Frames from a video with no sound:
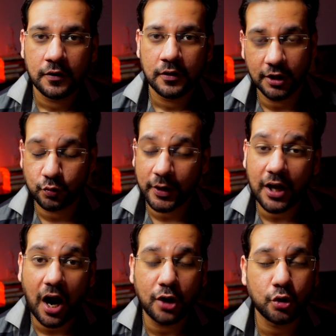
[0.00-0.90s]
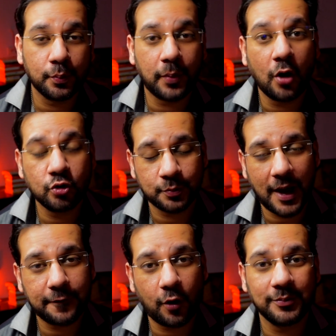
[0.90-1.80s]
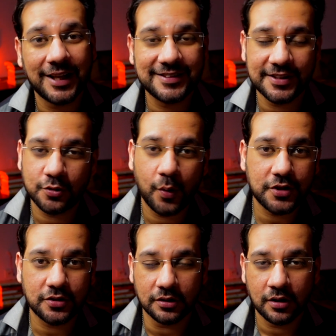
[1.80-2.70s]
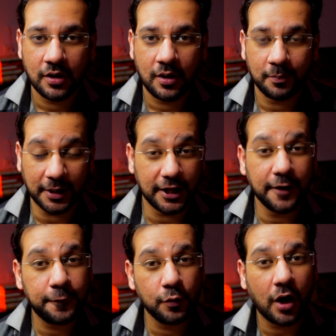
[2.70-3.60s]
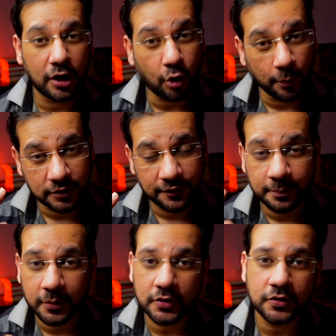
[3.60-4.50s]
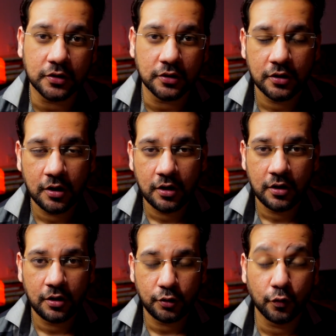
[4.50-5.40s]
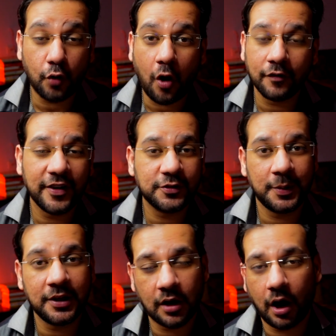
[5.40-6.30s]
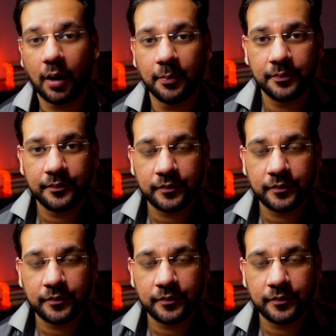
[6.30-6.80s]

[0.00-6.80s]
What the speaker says: It's very hard to bounce back from that situation. But if you are an observant person, you've always been calm.